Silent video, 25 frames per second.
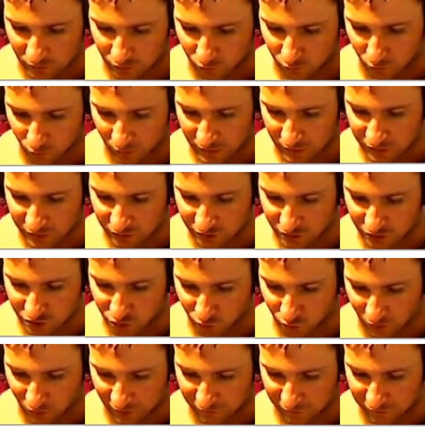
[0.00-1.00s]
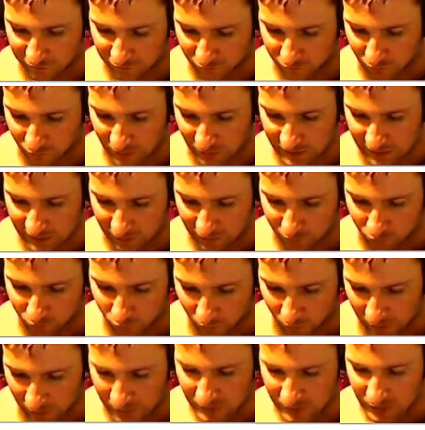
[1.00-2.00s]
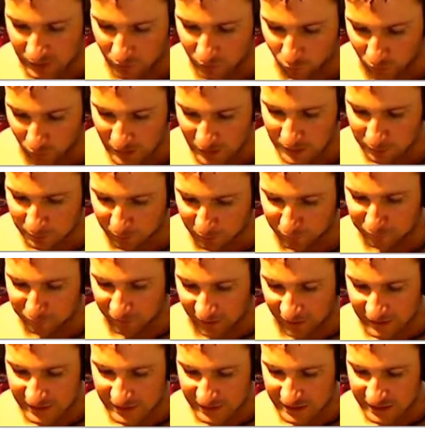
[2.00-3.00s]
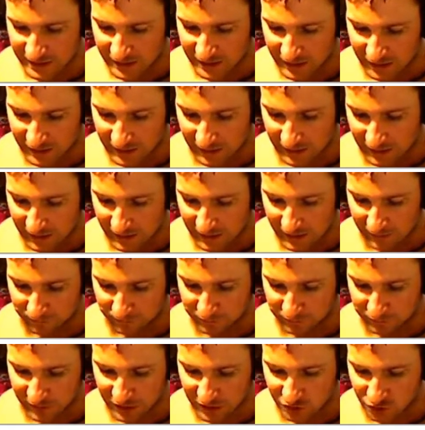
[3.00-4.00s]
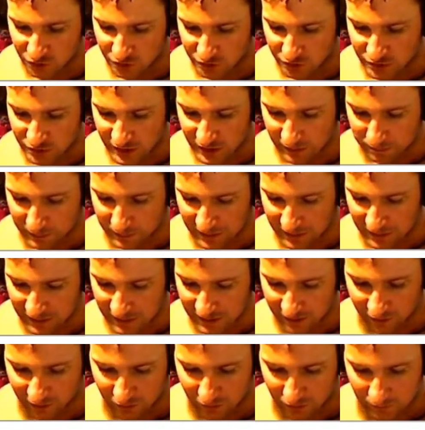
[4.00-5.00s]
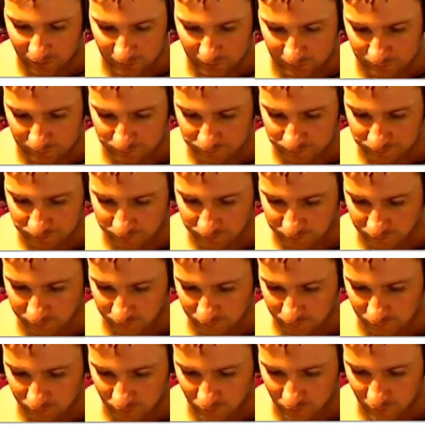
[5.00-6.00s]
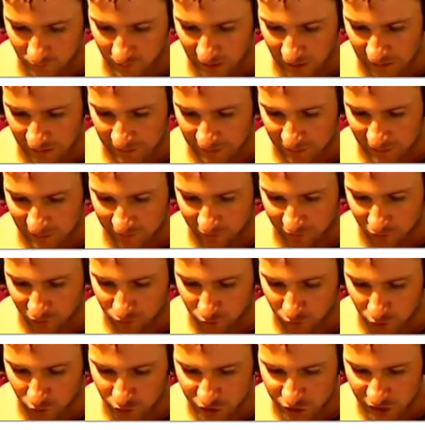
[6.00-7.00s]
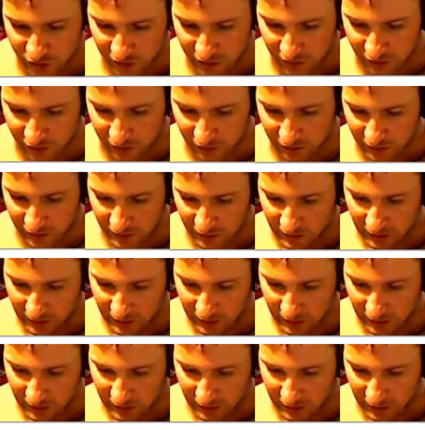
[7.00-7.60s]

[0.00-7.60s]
one use, once per fight. Can you use that big heal? And then we have erosion here.